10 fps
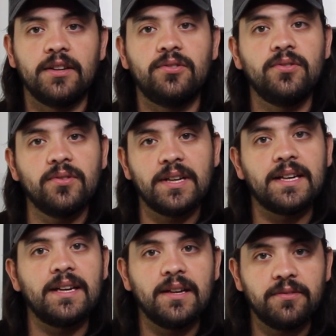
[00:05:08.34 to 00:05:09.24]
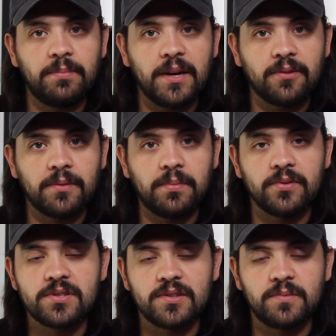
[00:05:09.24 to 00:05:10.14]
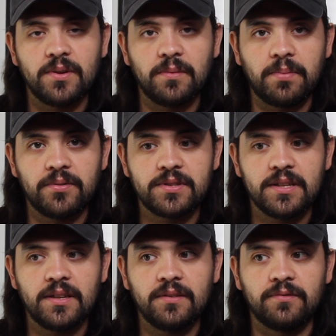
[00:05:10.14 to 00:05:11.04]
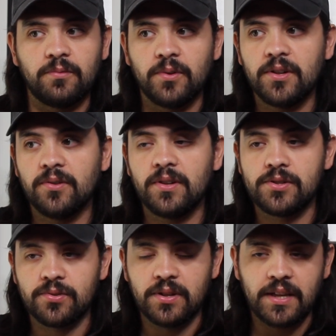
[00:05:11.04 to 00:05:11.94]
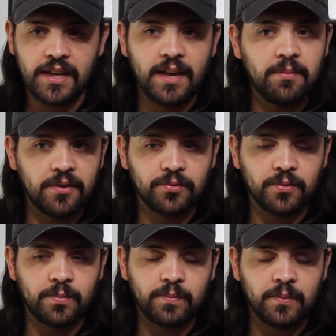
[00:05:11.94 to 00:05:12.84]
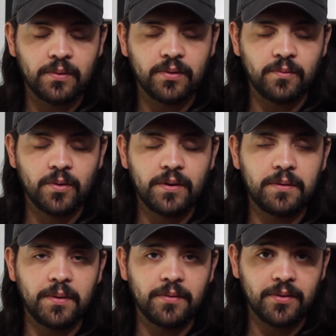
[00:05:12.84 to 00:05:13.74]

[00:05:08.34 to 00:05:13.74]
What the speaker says: You don't get enough battle reports because we don't post enough. We don't enjoy the game because we're worried about